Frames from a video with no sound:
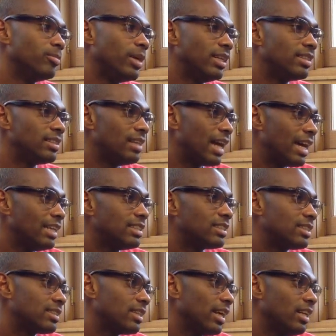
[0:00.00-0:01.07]
it's
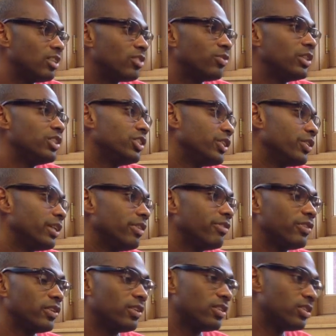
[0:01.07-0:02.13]
nice and it's reassuring
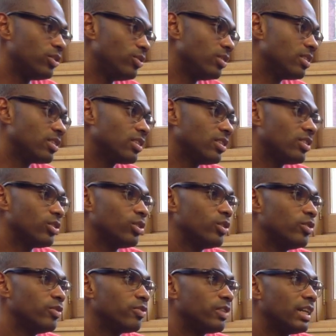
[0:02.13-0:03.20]
for the students to sort
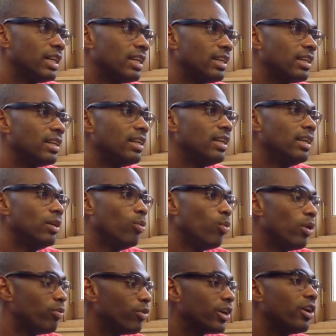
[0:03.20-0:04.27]
of,
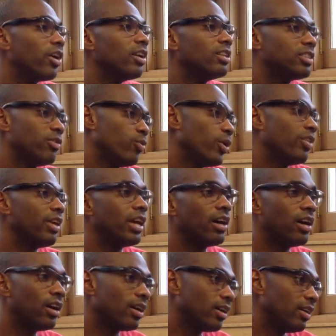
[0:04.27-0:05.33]
regardless of where they
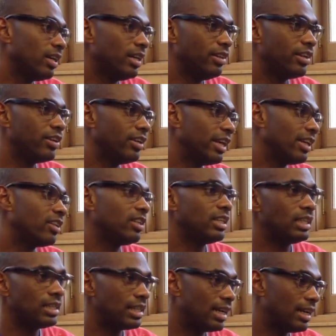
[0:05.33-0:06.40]
are in their daily
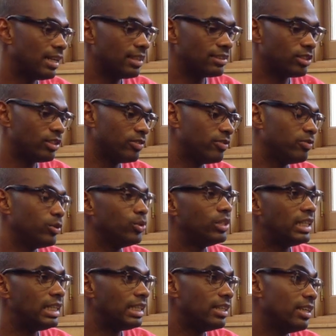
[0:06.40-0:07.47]
sort of
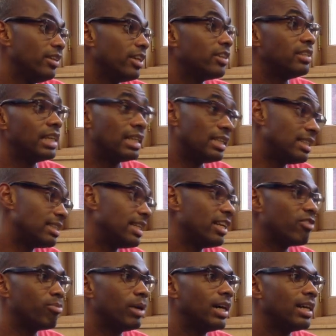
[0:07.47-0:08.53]
routine, in their daily state
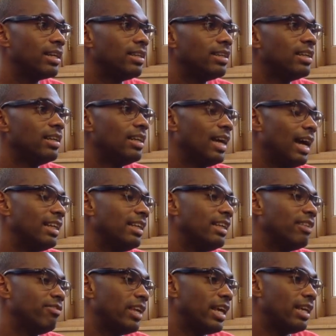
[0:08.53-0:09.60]
of mind, I think
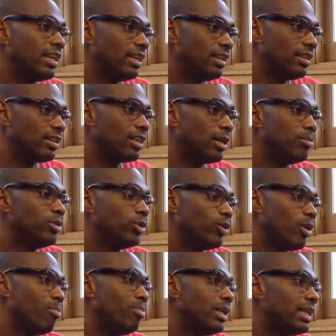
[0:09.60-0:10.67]
if they can come to
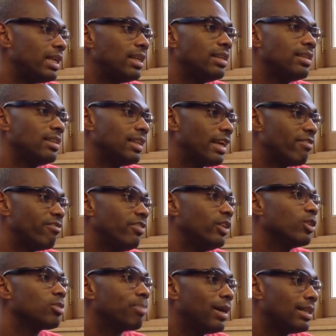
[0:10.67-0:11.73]
a beacon that
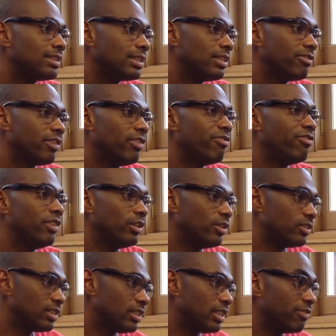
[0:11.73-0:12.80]
feels positive and
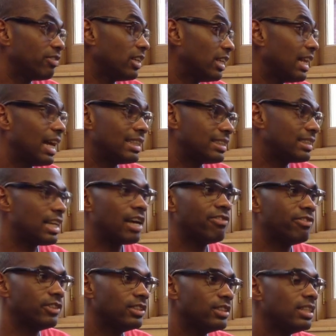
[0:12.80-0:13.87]
feels as if the glass is half
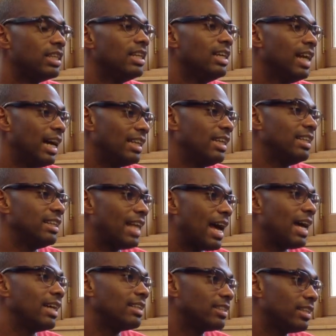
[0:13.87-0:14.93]
full, I think
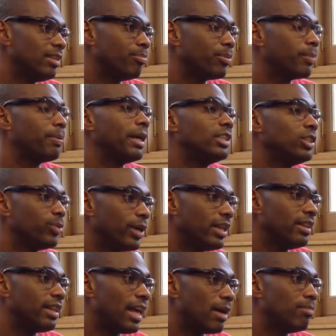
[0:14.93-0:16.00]
that can
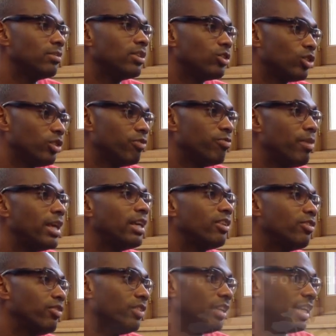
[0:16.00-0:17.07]
perpetuate them to sort of make it
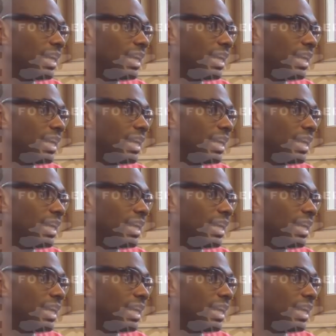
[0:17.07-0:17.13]
through the